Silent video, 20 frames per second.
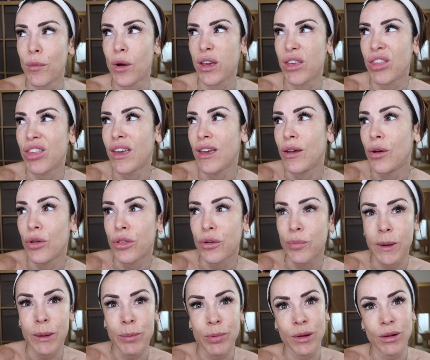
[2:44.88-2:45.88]
what you think
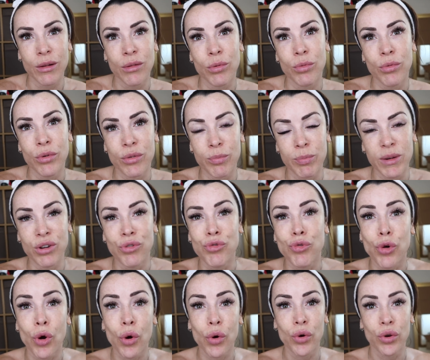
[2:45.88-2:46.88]
other people would be
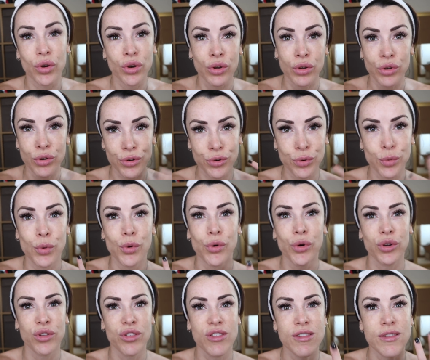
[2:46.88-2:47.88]
drawn
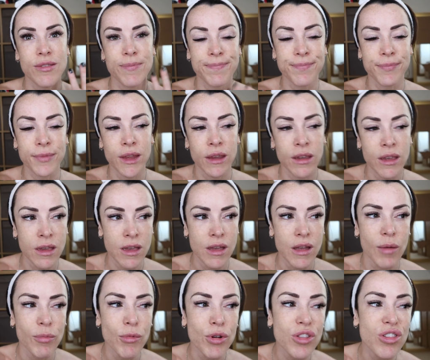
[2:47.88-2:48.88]
towards.
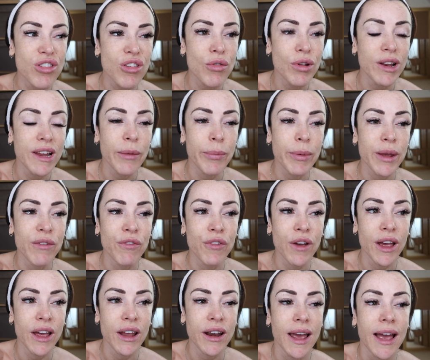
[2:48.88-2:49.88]
I'm going to do a little bit of
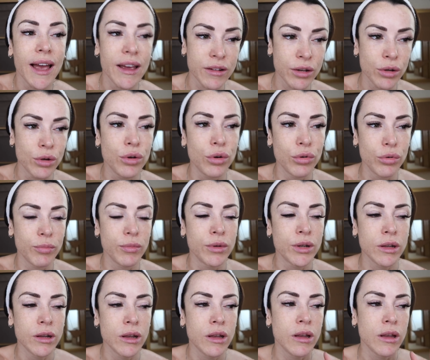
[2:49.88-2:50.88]
an
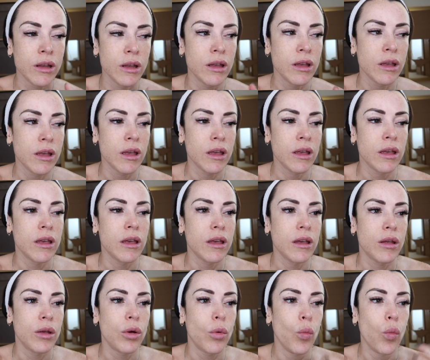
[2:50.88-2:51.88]
at-home
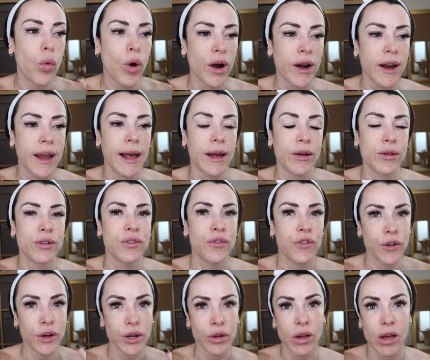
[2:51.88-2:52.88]
workout
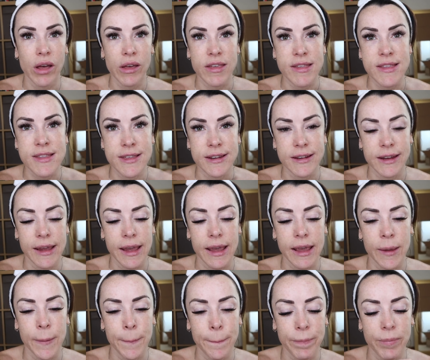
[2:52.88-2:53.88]
for you guys
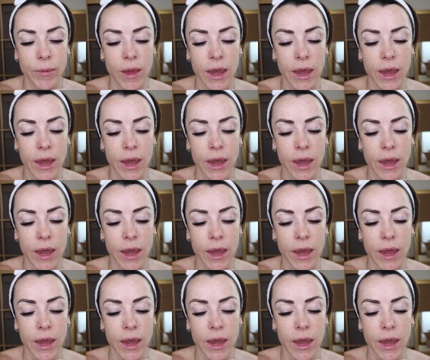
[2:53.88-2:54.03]
today,